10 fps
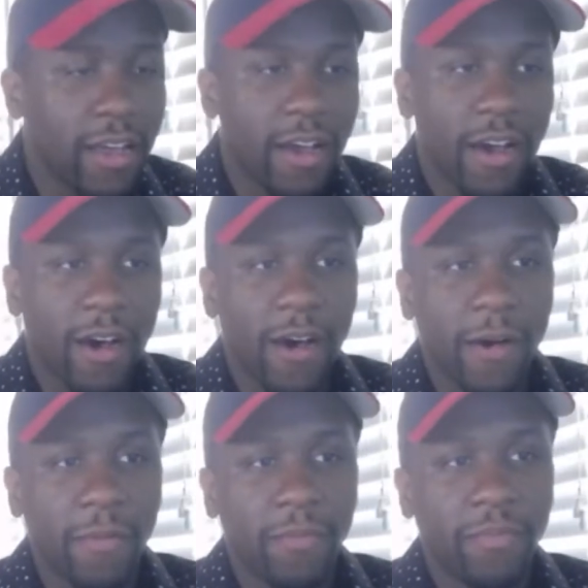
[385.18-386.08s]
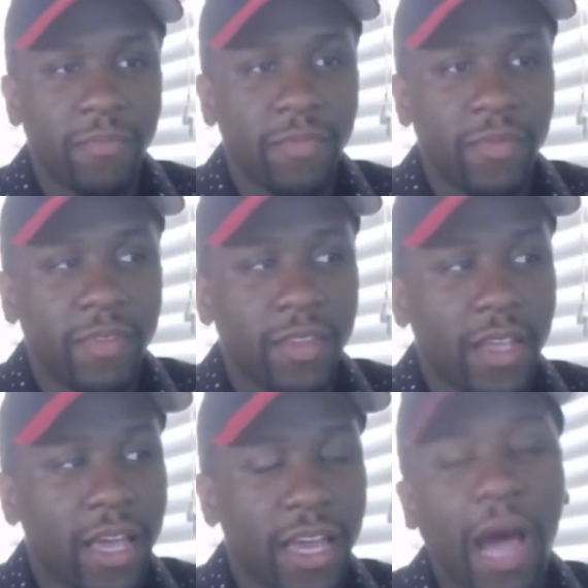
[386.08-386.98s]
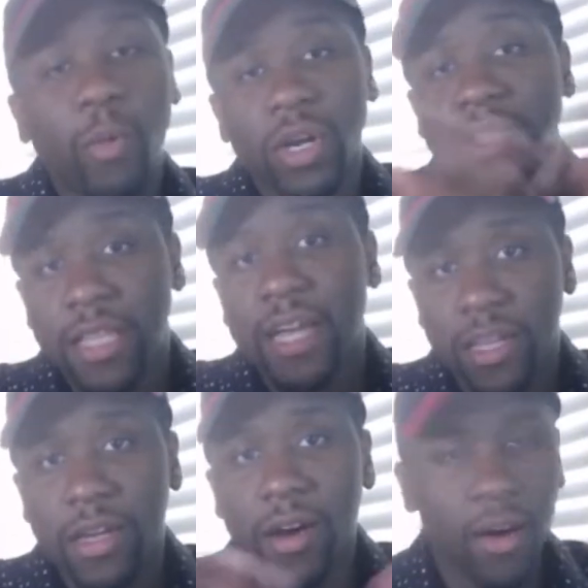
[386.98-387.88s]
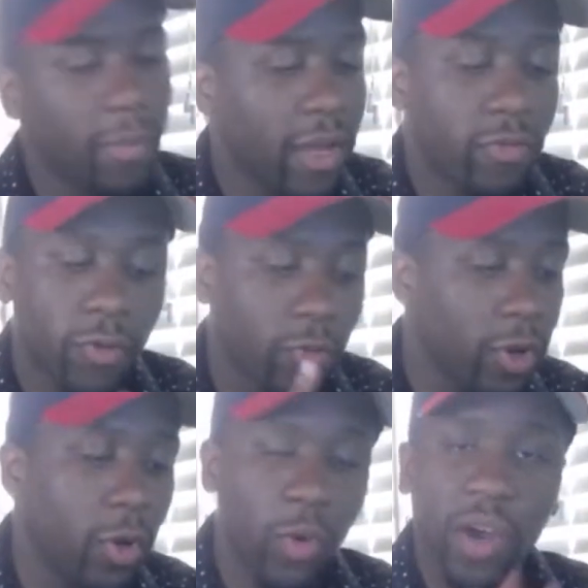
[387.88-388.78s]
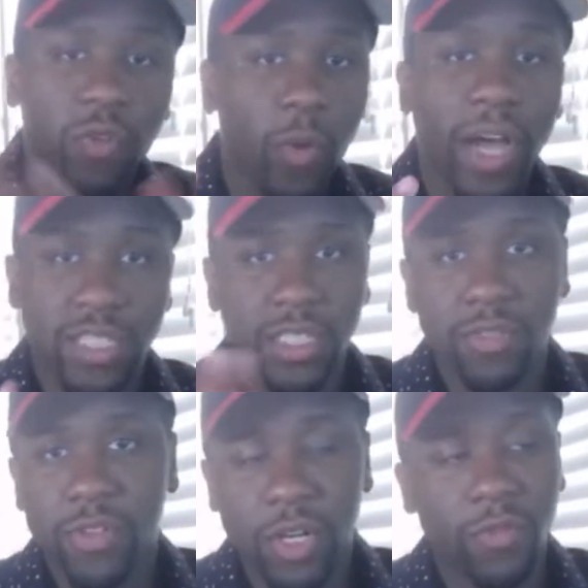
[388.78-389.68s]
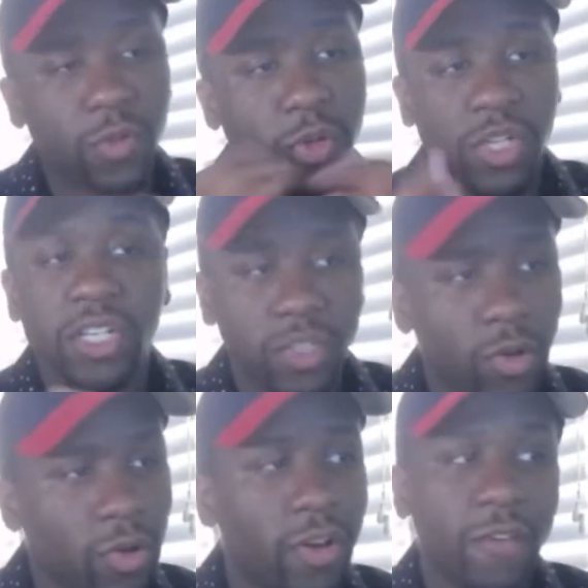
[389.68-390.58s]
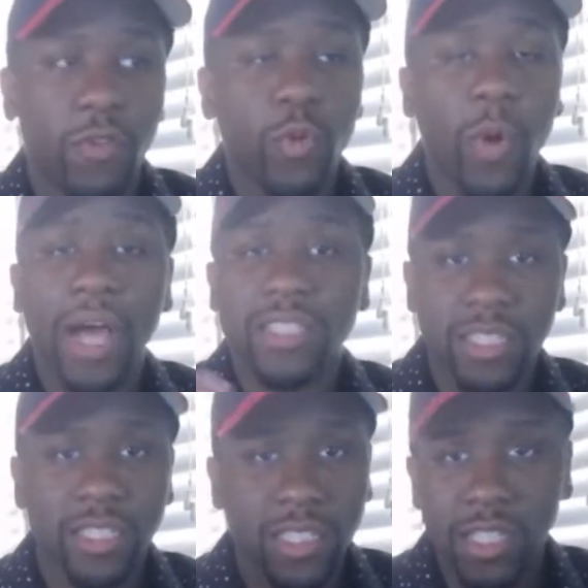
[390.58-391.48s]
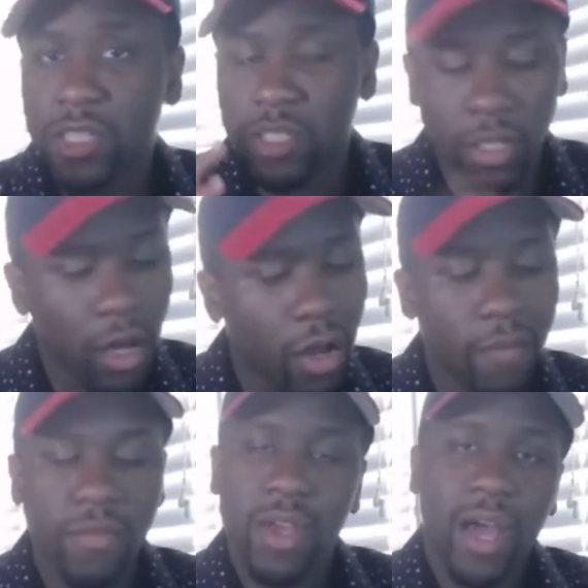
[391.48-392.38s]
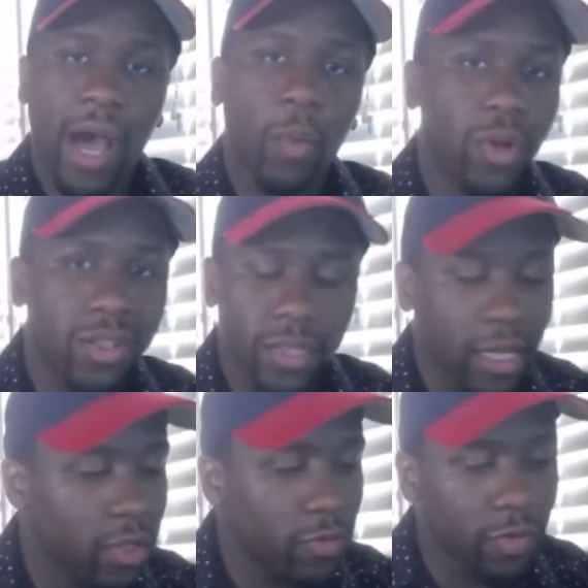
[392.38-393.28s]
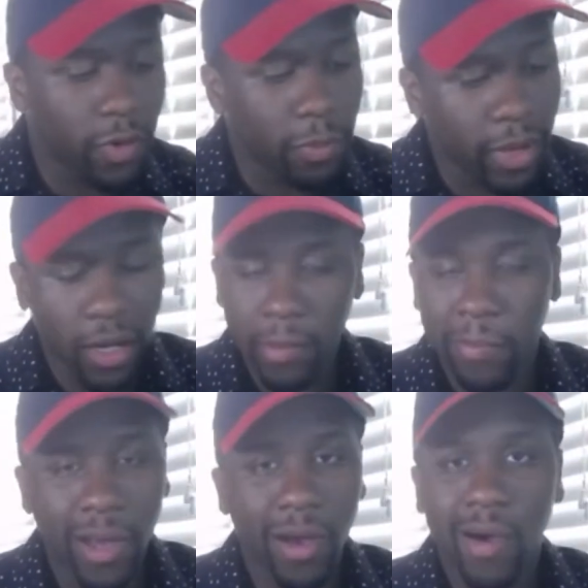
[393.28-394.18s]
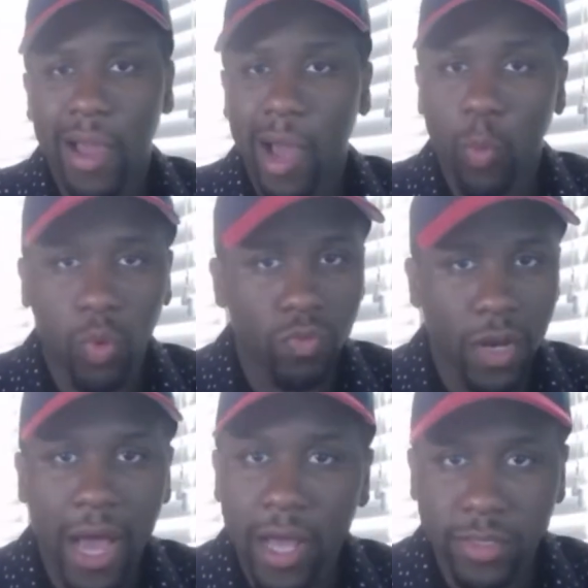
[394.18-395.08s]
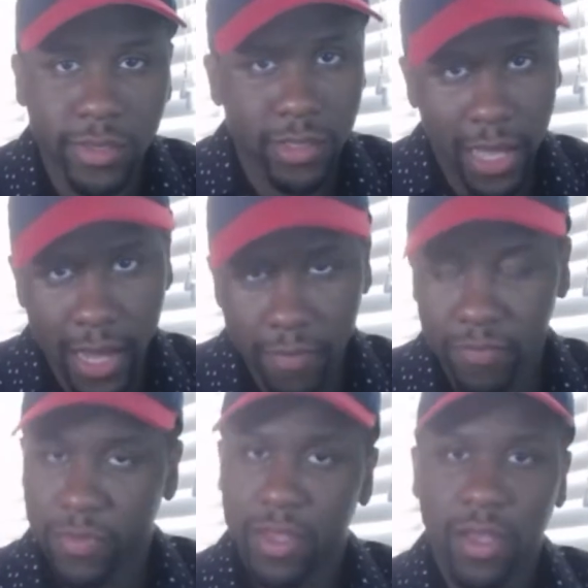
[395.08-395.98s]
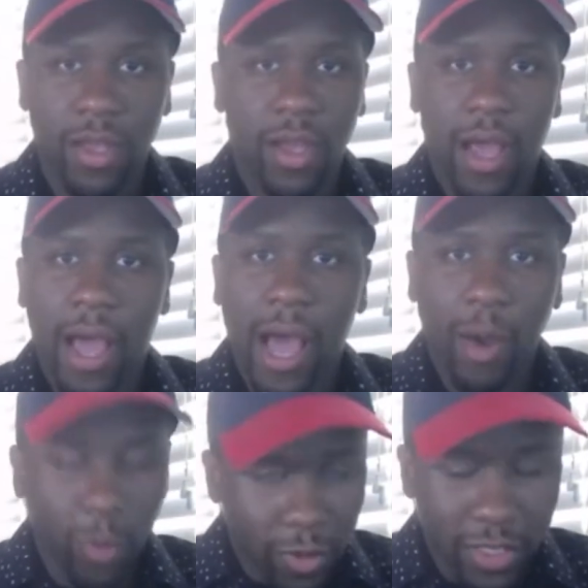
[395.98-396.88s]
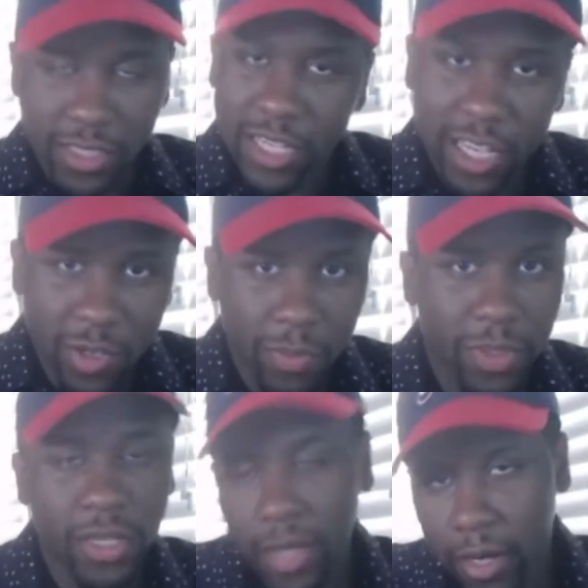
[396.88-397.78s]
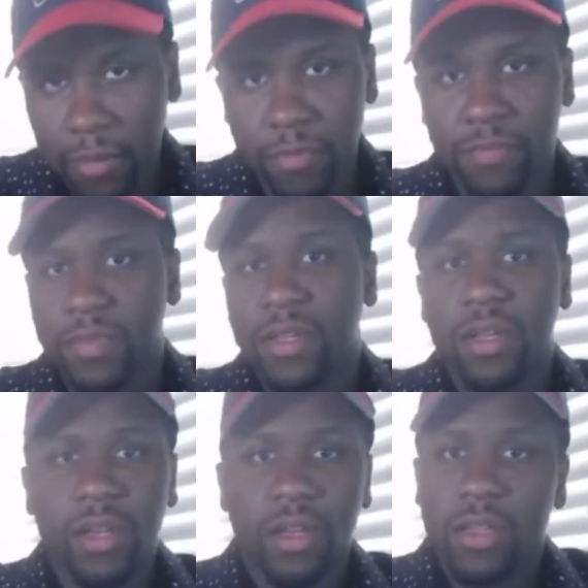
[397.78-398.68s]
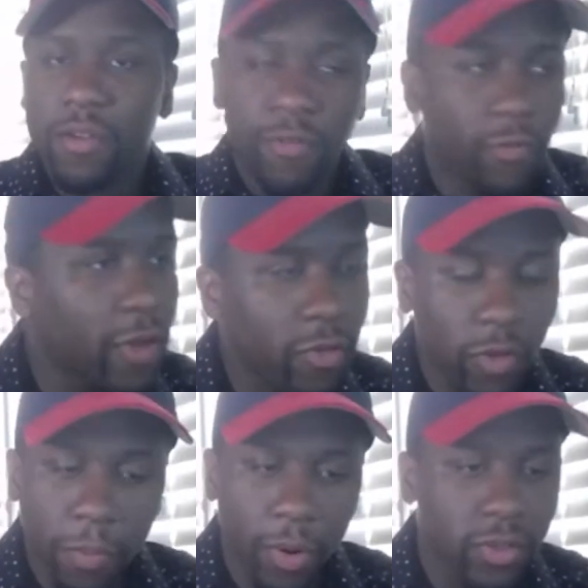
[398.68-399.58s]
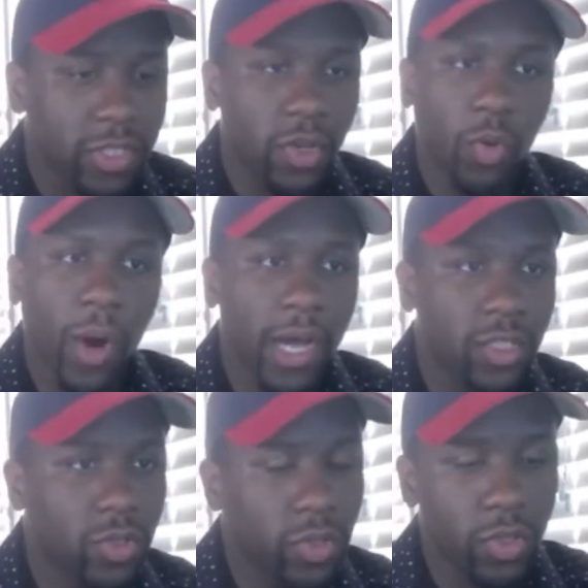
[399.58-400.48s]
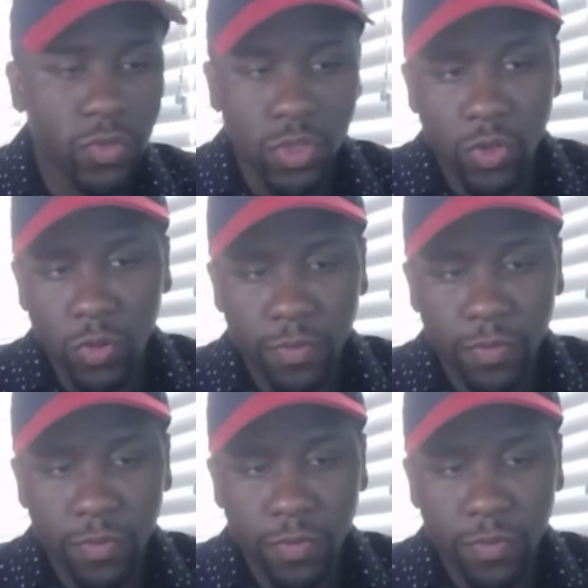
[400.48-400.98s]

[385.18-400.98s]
And I want to thank y'all, man, for real. Whoever watched this video, if you clicked on, if you watched it to this long, I want to thank you from the bottom of my heart. I will not stop. I will continue to become your favorite person to watch on YouTube.